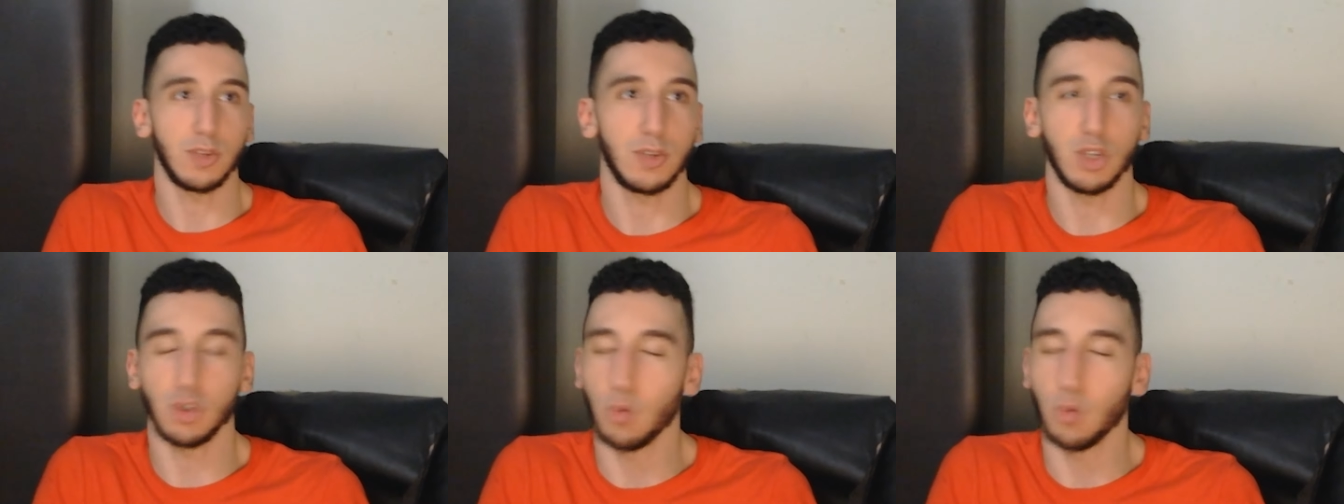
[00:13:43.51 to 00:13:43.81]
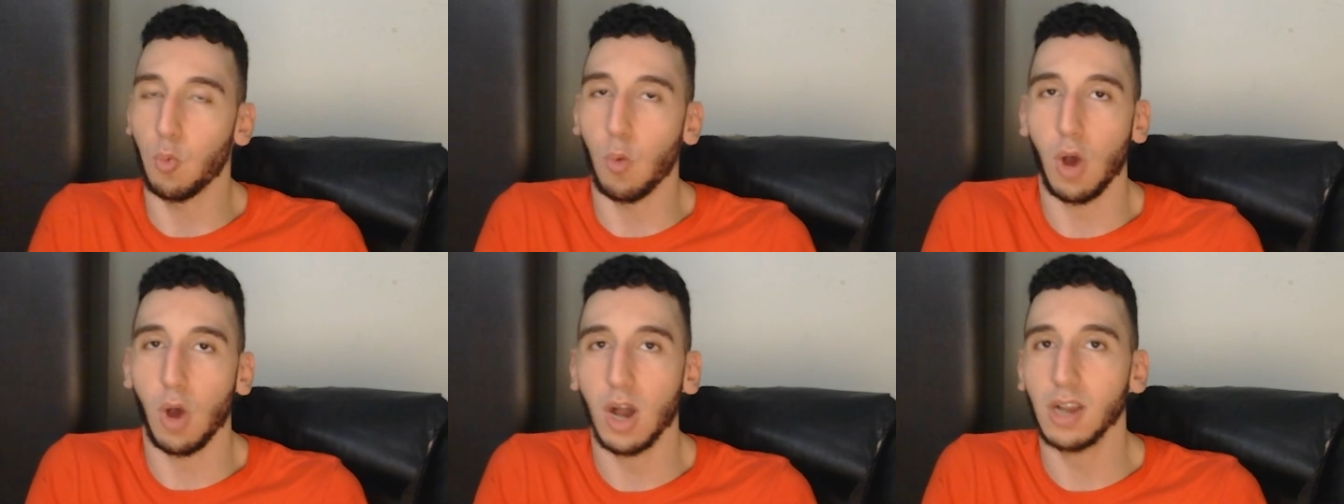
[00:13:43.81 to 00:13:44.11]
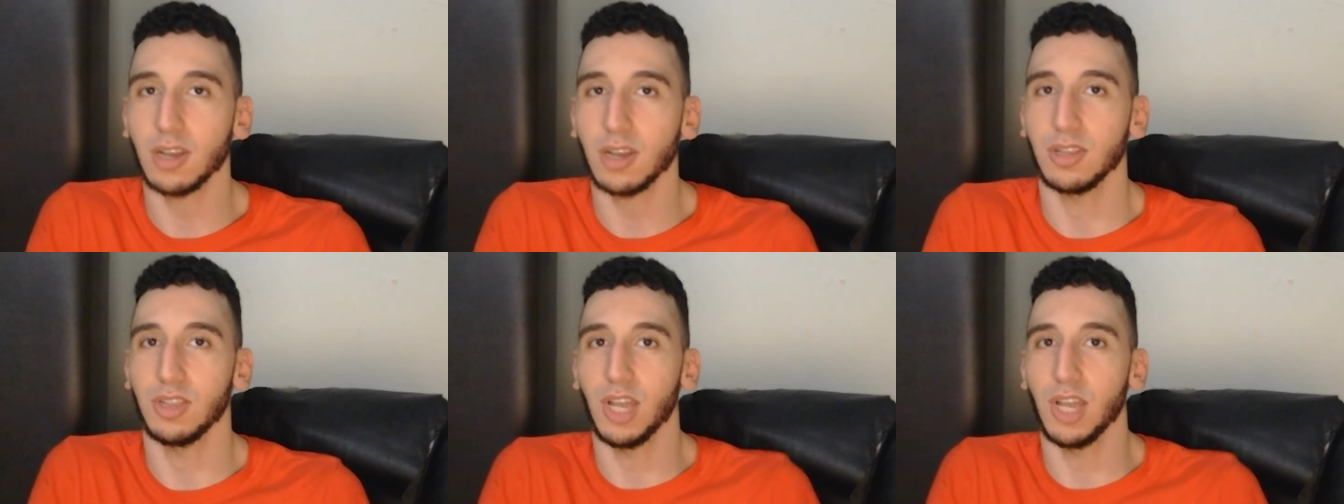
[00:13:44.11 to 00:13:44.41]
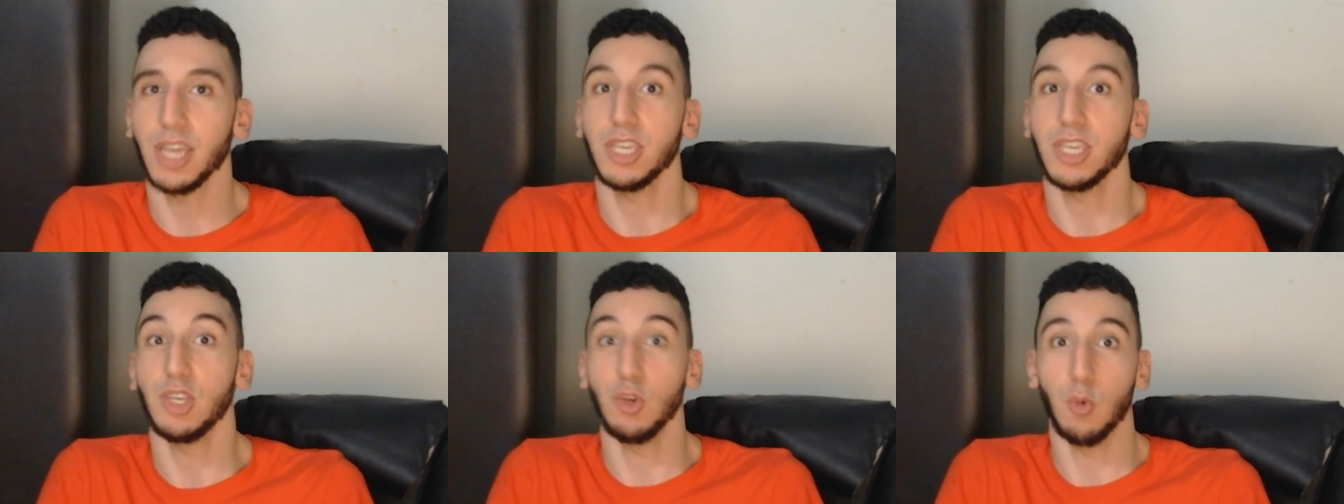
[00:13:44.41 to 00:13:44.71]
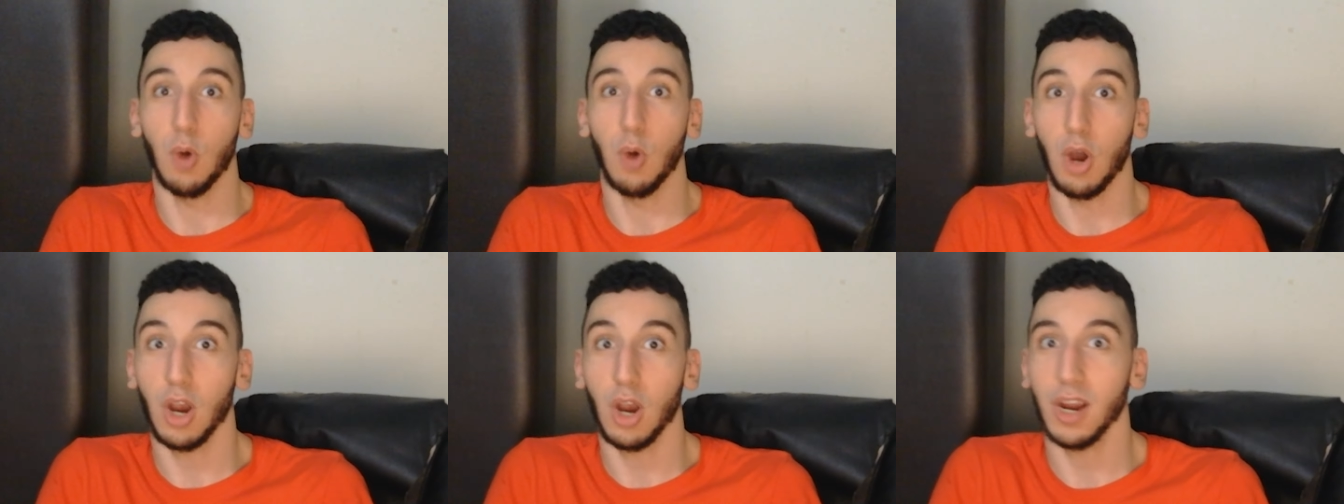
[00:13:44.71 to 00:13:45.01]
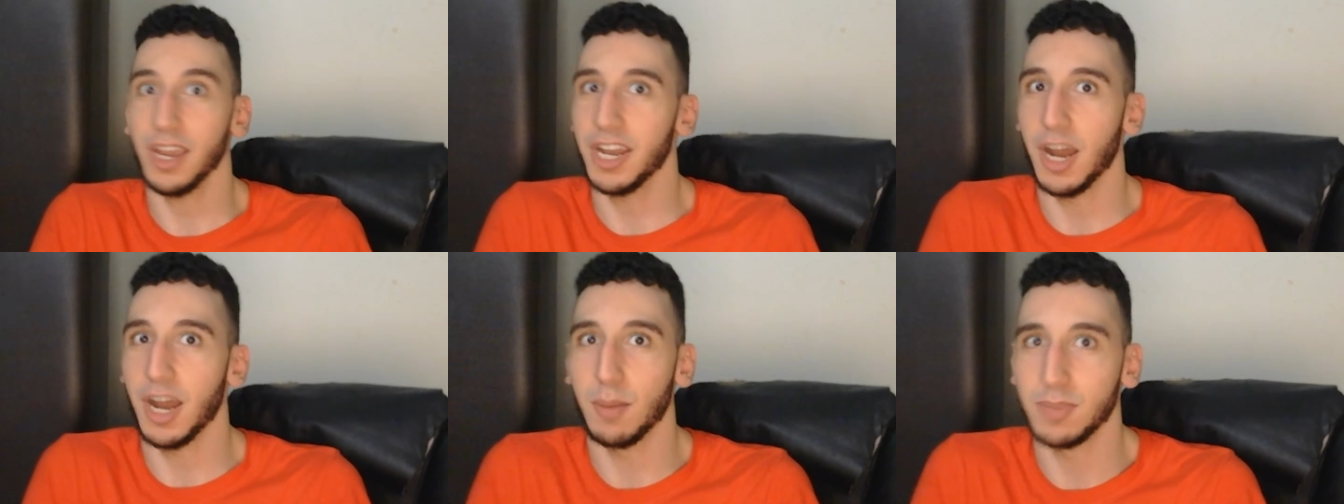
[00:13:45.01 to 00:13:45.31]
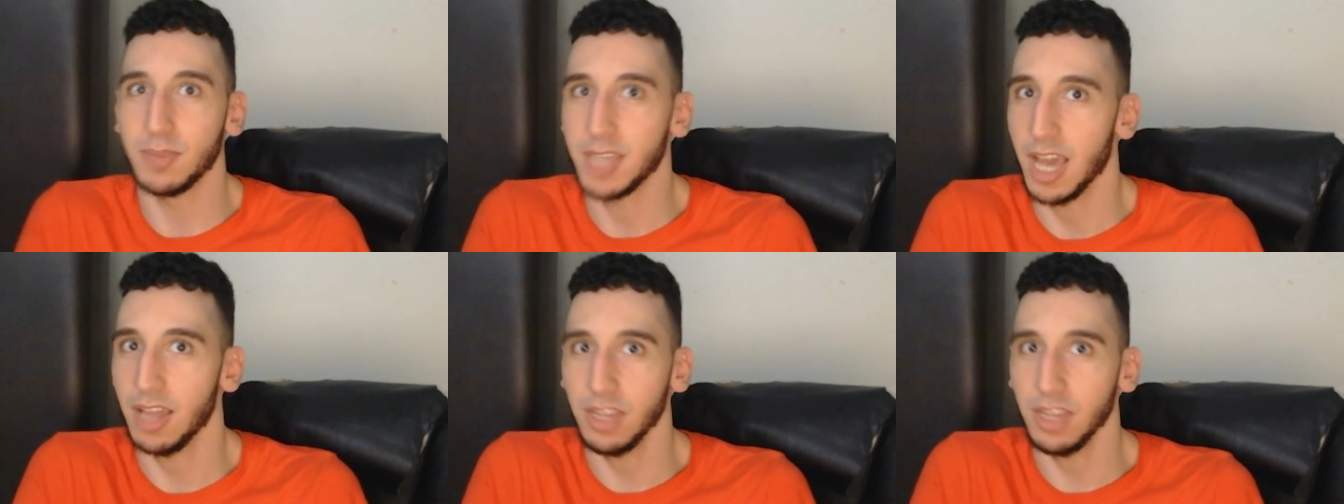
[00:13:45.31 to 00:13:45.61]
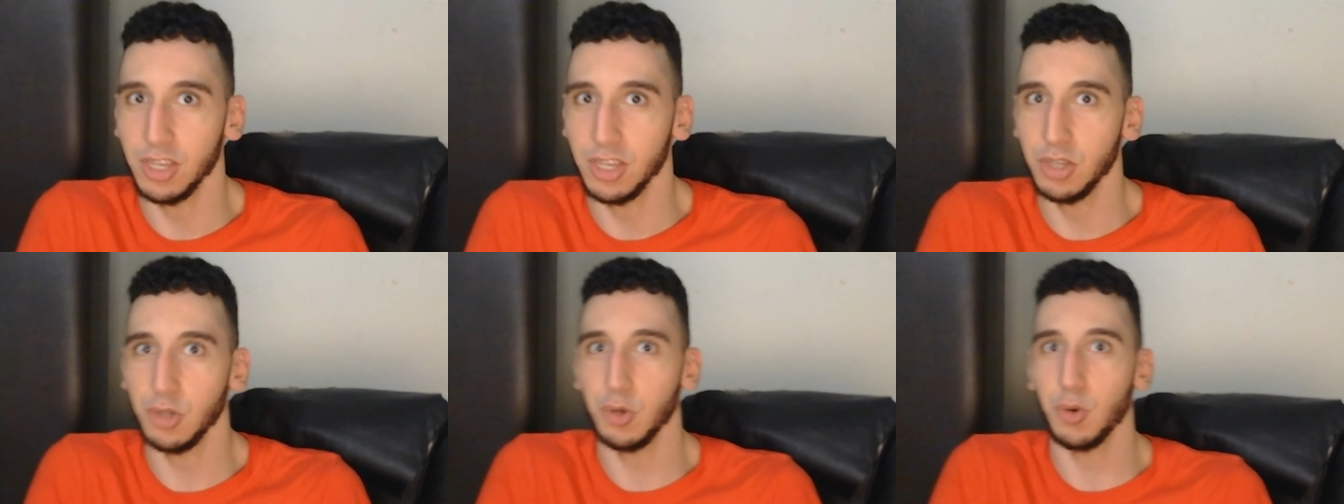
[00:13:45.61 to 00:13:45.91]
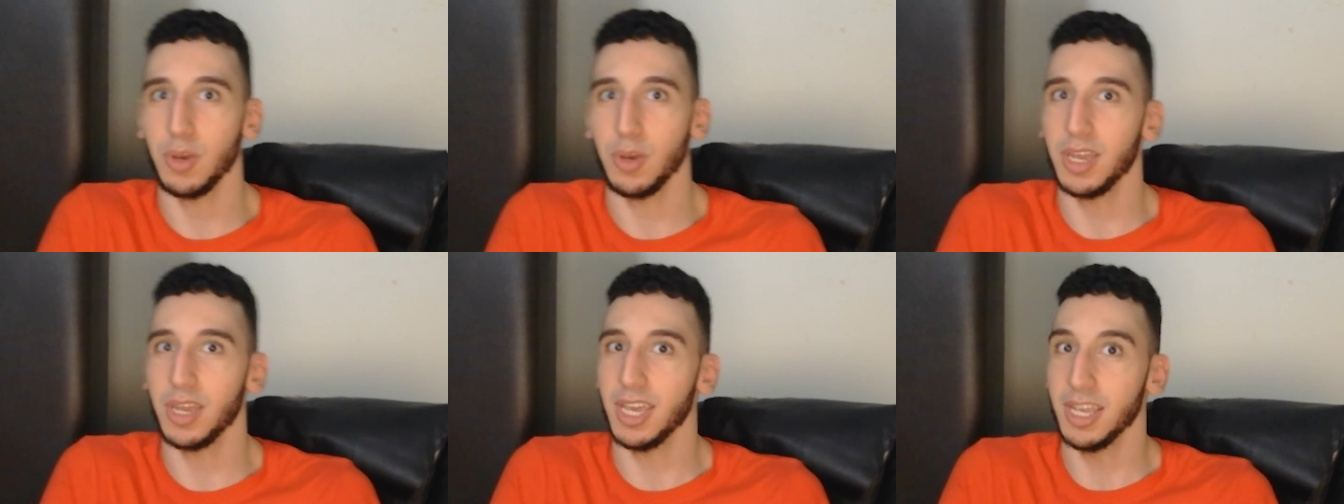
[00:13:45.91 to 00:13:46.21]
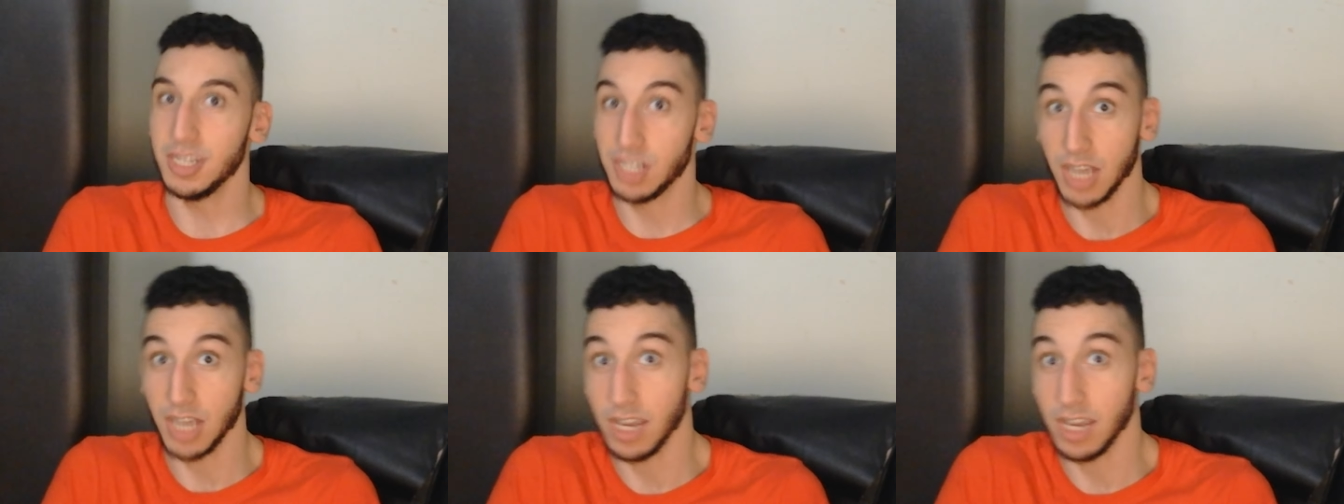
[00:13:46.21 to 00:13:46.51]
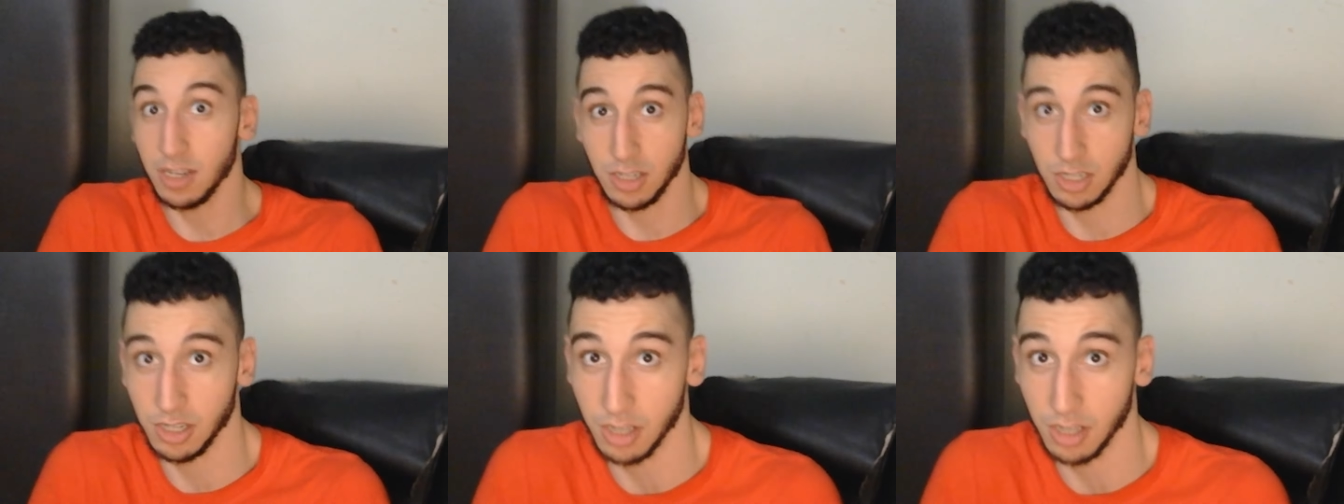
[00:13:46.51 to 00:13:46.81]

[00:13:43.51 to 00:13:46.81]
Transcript: just walk like you are, and I'm telling you, it changes your